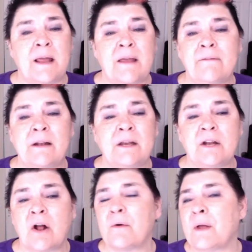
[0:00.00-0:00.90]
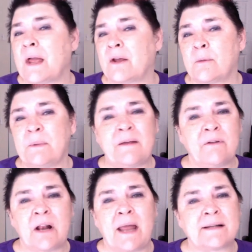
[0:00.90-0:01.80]
even you know it could be
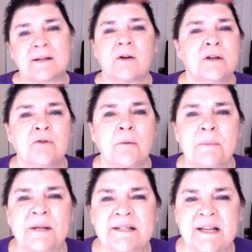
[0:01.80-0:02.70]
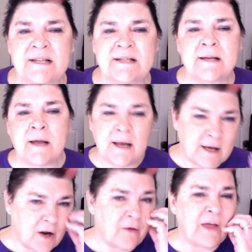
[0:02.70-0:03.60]
even like starting your own business
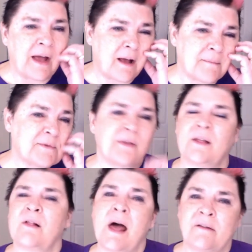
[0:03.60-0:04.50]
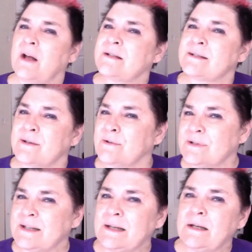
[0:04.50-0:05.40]
you know that comes with a lot of
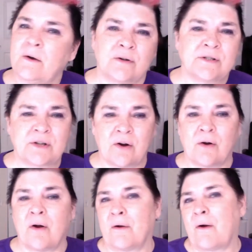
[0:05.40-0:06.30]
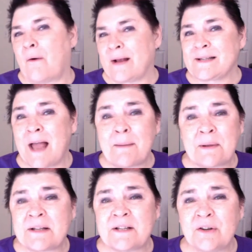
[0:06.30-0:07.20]
uncertainty or start or, or
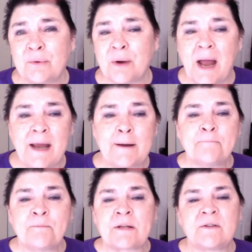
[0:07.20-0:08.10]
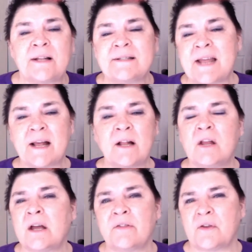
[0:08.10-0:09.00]
excitement too right so let's take a
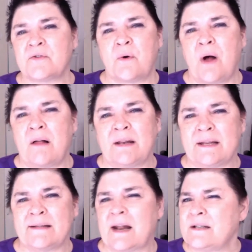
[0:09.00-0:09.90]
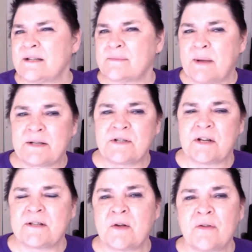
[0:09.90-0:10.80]
look at those qualities that i just
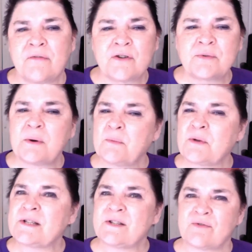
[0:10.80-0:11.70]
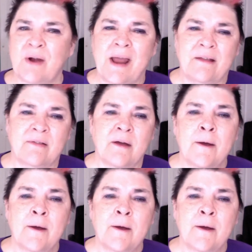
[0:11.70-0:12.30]
mentioned so the first one was strength